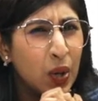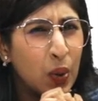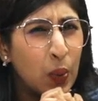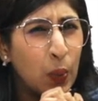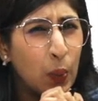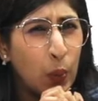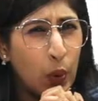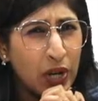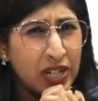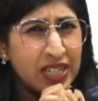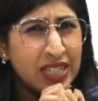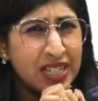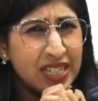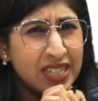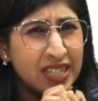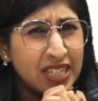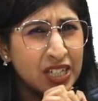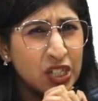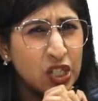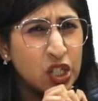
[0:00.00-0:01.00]
what
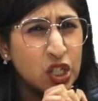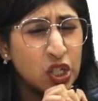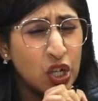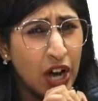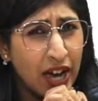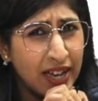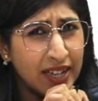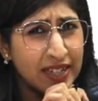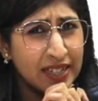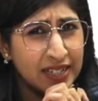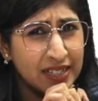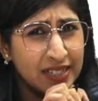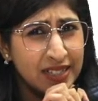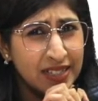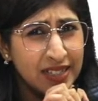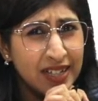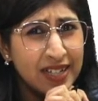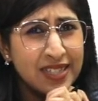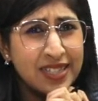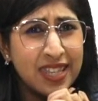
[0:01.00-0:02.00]
did the triangle
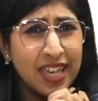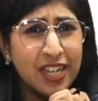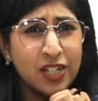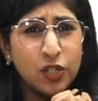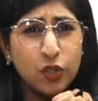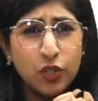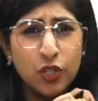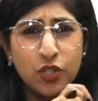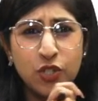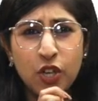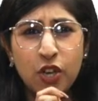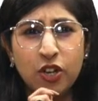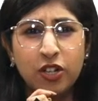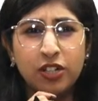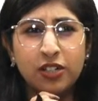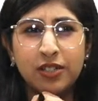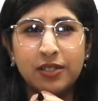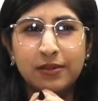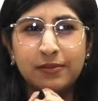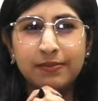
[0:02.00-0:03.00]
say to the
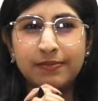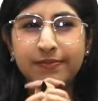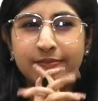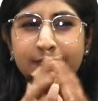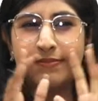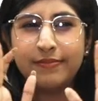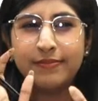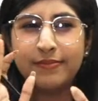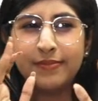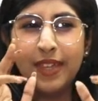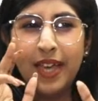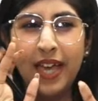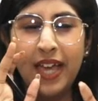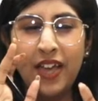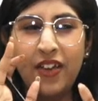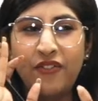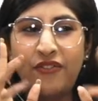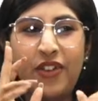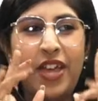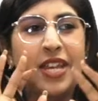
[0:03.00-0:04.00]
circle?
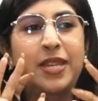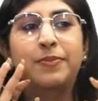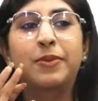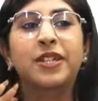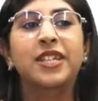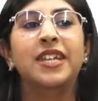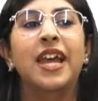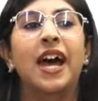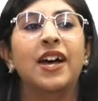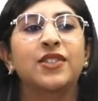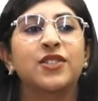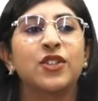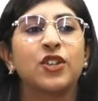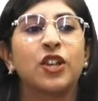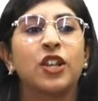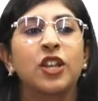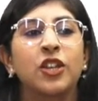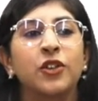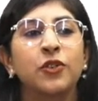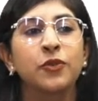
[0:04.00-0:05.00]
If anybody has a
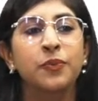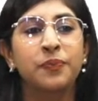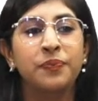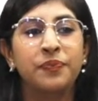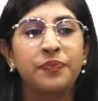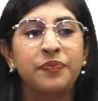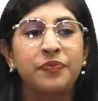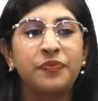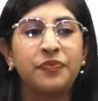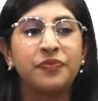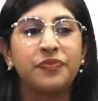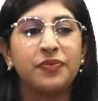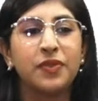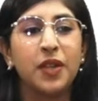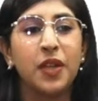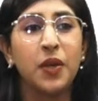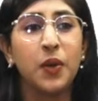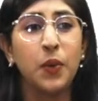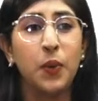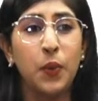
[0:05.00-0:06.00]
clue,
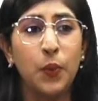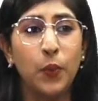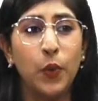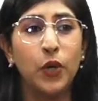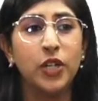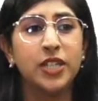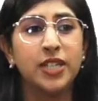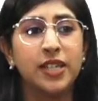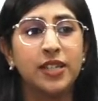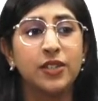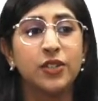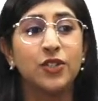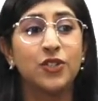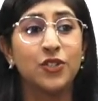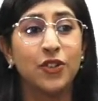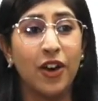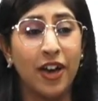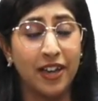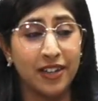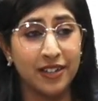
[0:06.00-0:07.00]
what did the
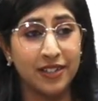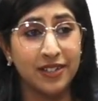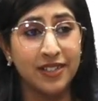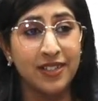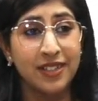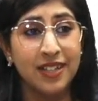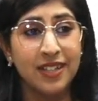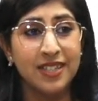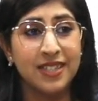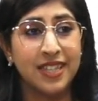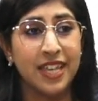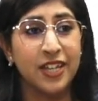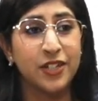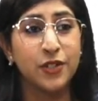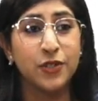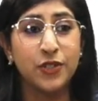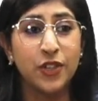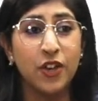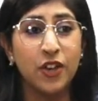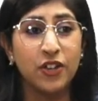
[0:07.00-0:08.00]
triangle say
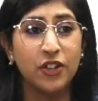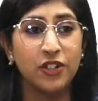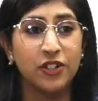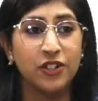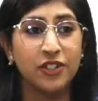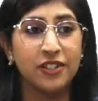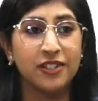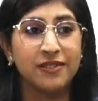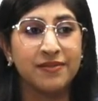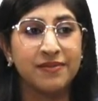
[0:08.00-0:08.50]
to circle?